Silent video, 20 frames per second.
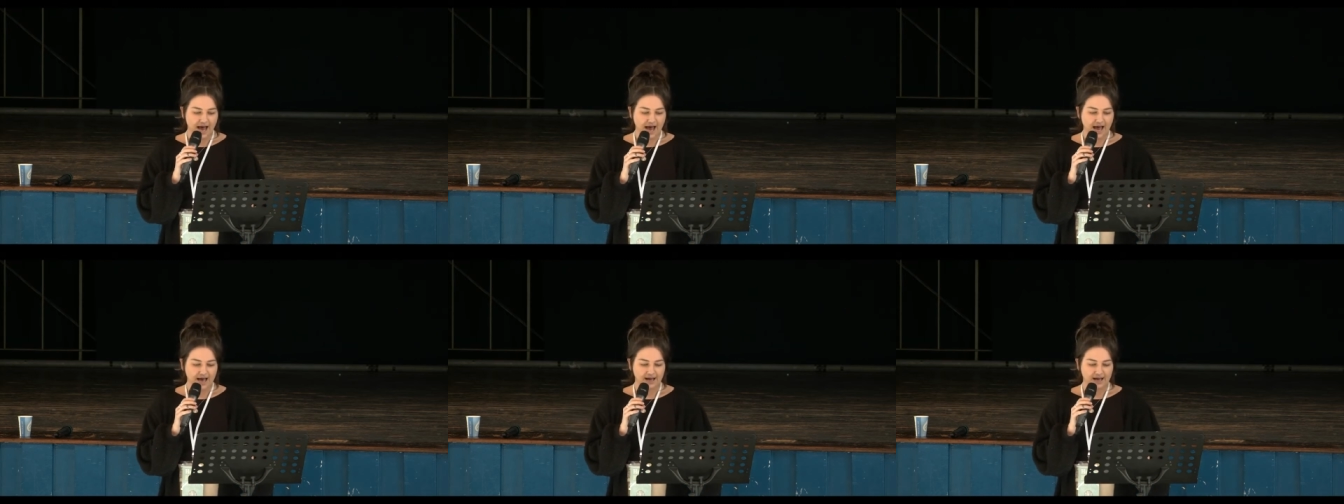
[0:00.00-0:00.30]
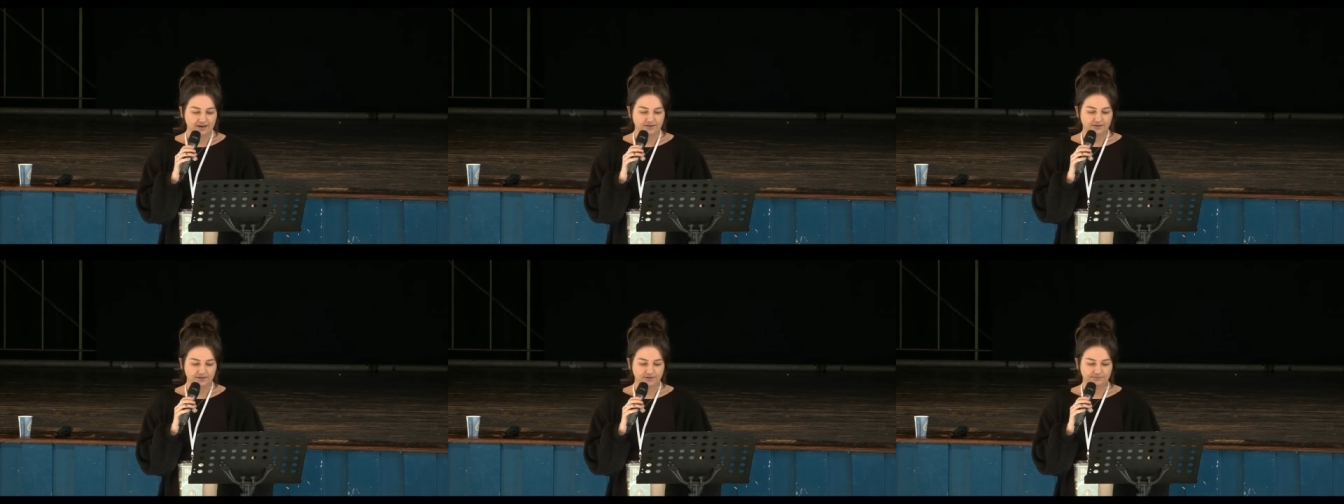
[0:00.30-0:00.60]

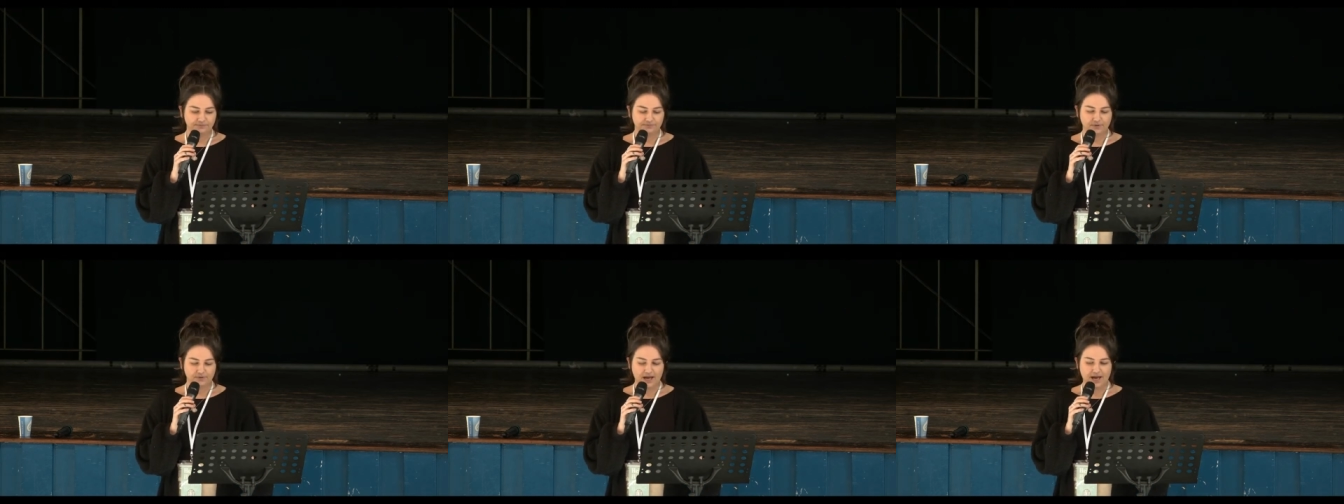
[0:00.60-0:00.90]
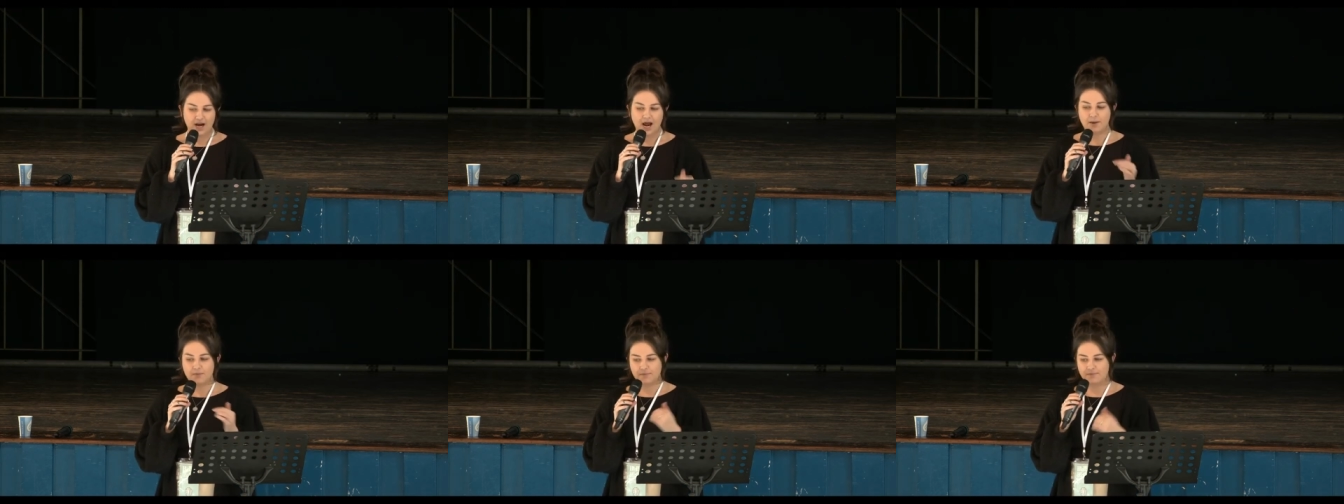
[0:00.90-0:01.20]
And,
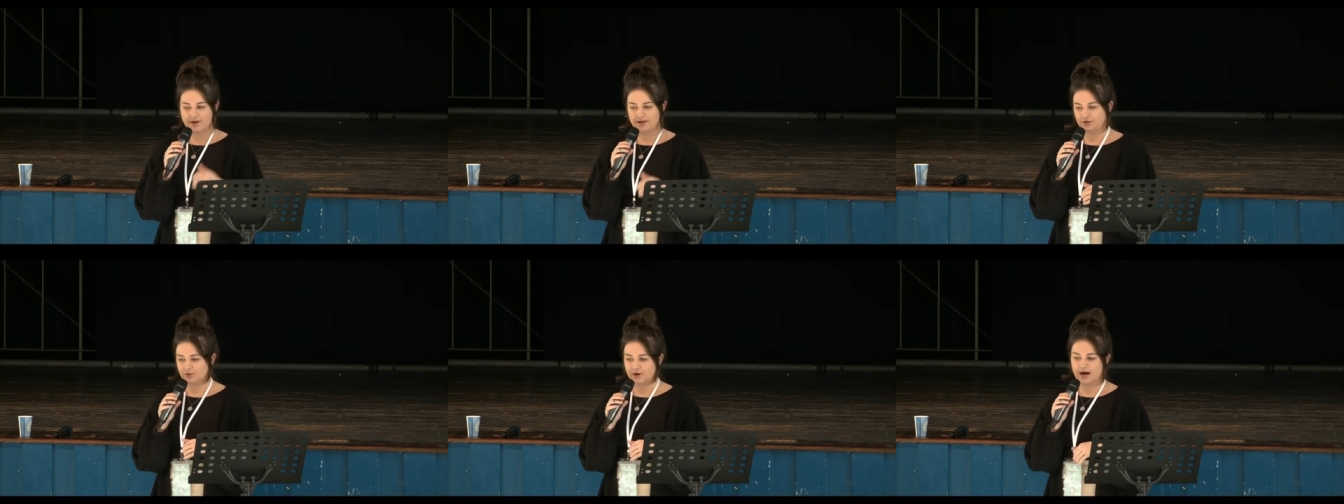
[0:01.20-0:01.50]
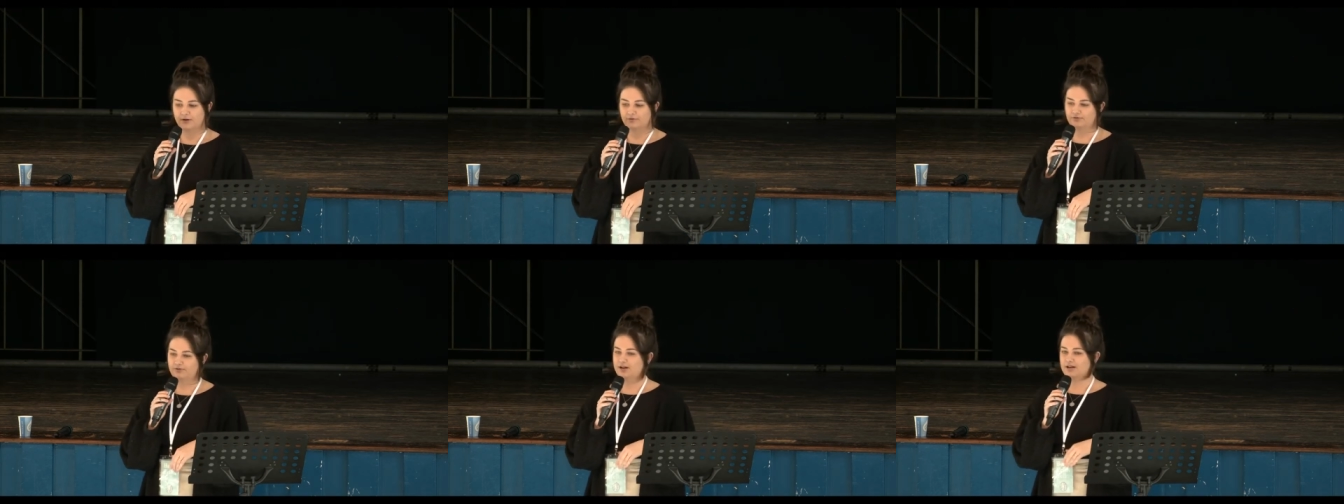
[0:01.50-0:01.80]
and I'm a mental
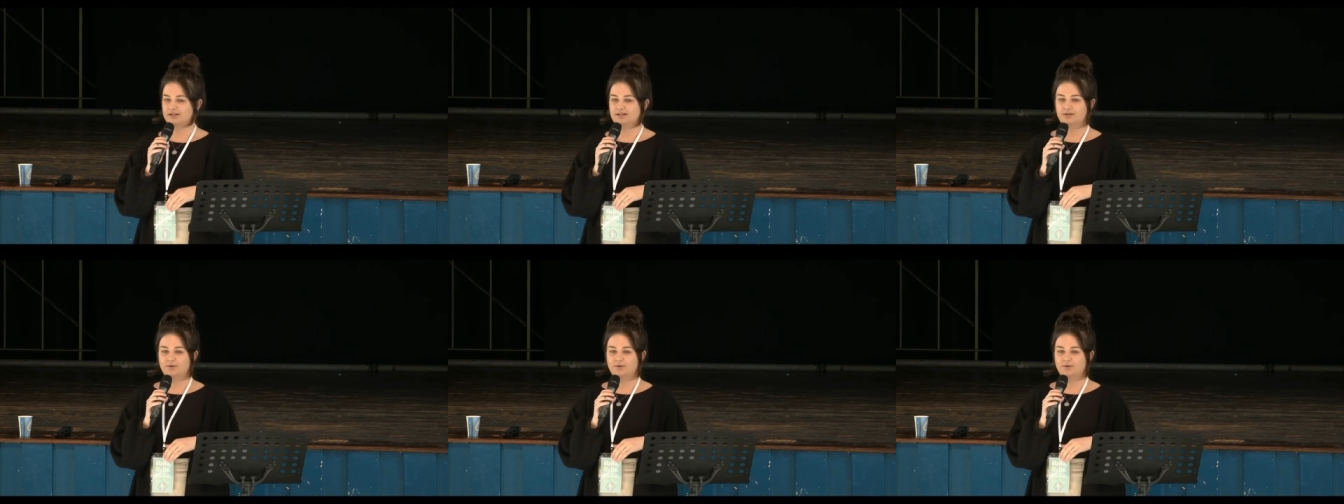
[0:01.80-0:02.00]
health nurse,